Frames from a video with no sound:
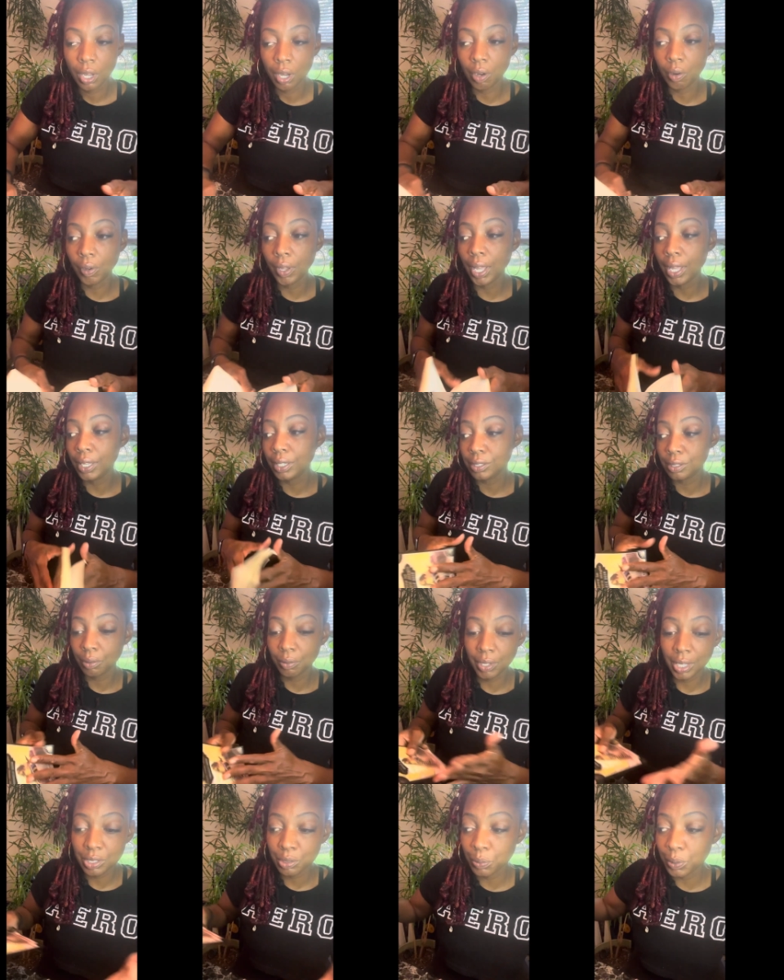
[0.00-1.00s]
Okay, so
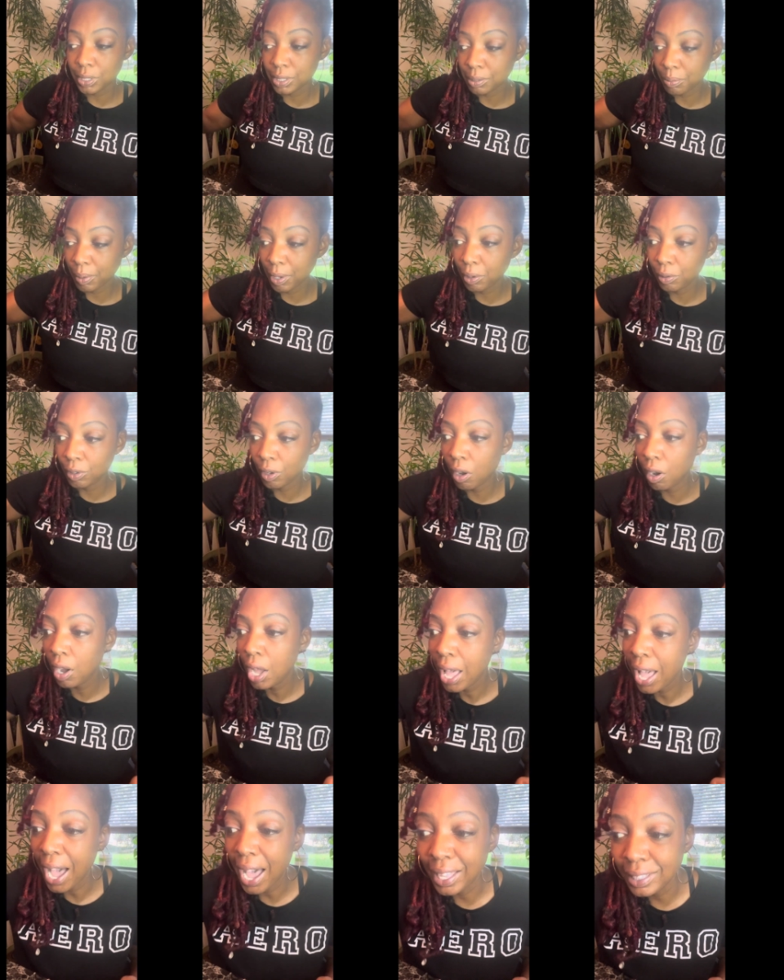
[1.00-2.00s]
that's what it's about, y'all.
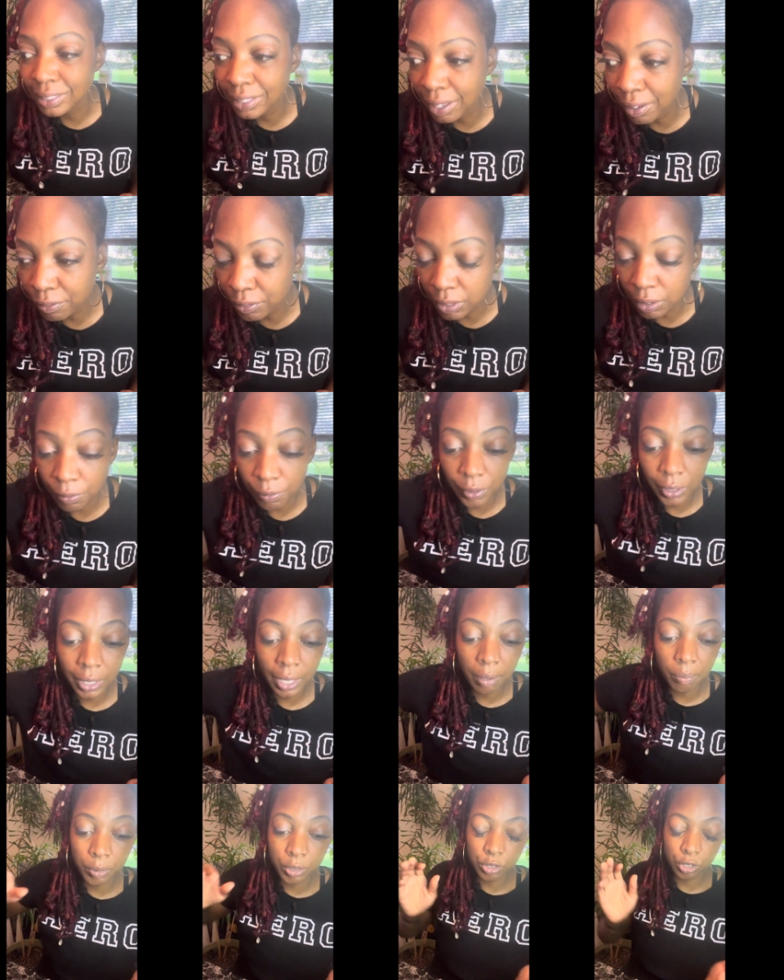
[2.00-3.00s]
I definitely feel
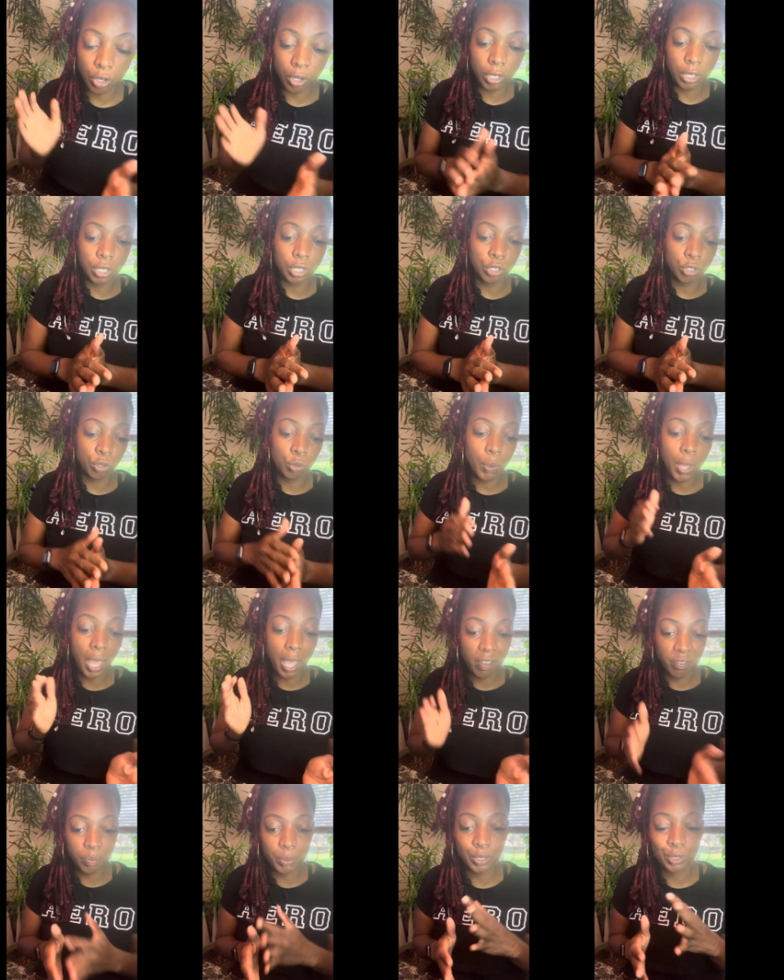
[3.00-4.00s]
like majority of you
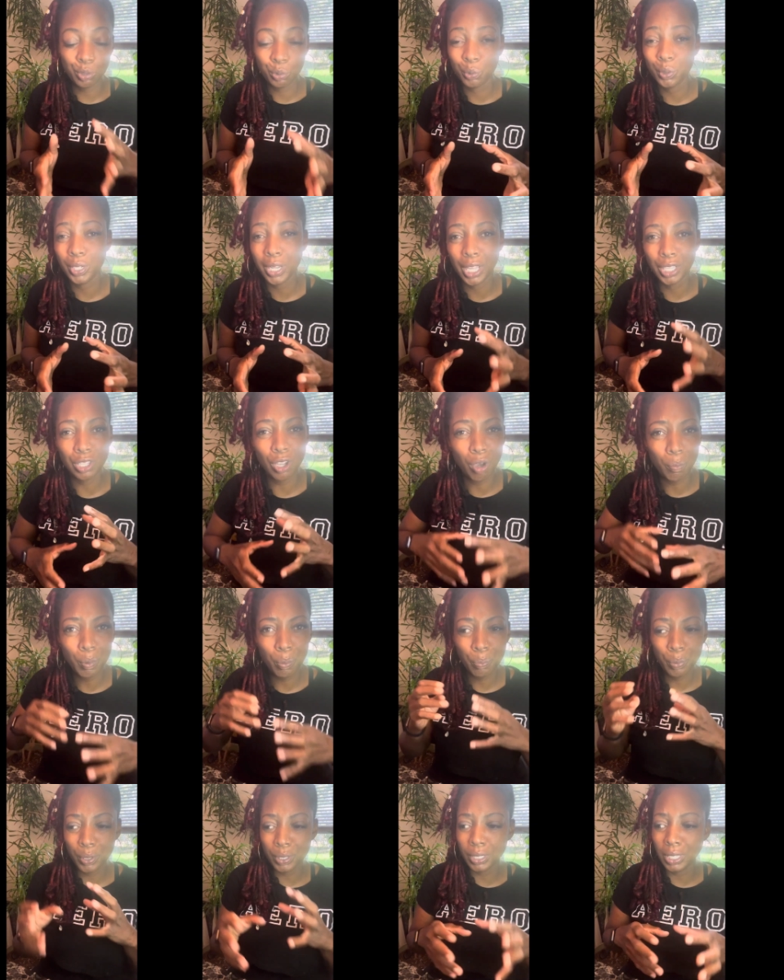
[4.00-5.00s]
have been doing that. Y'all
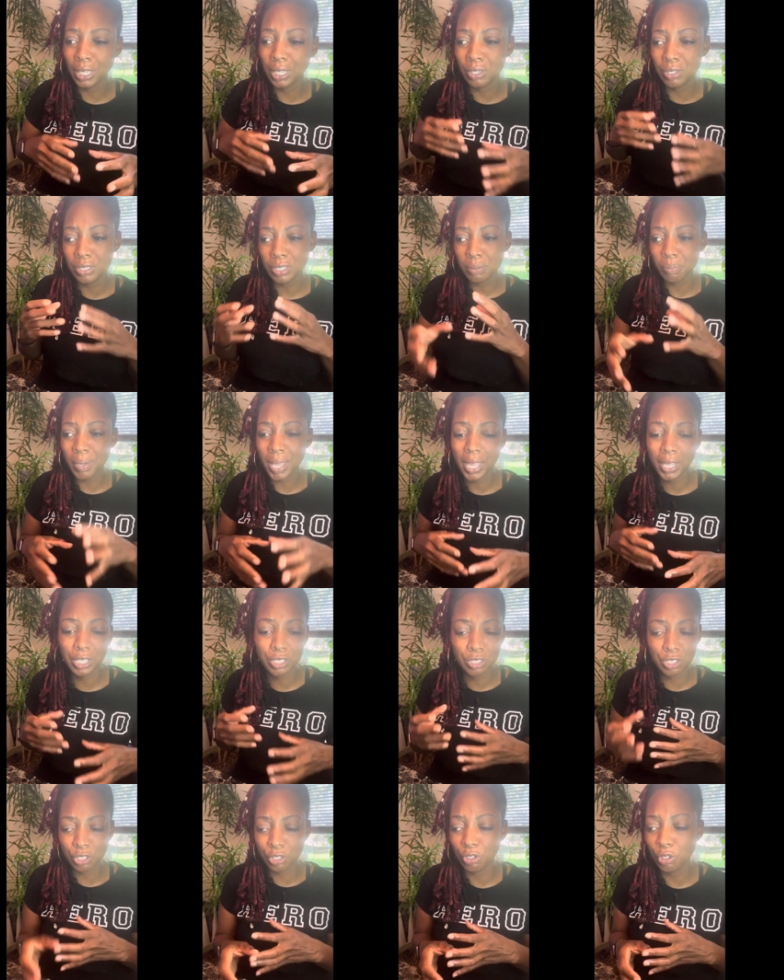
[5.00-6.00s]
been putting the energy back
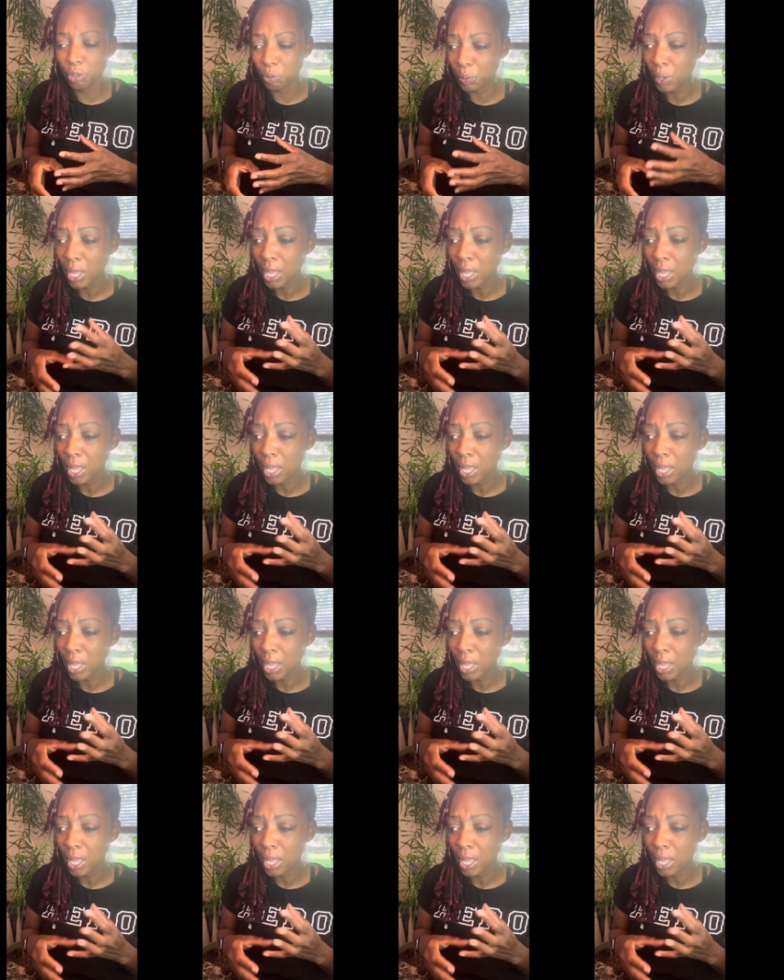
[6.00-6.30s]
into you.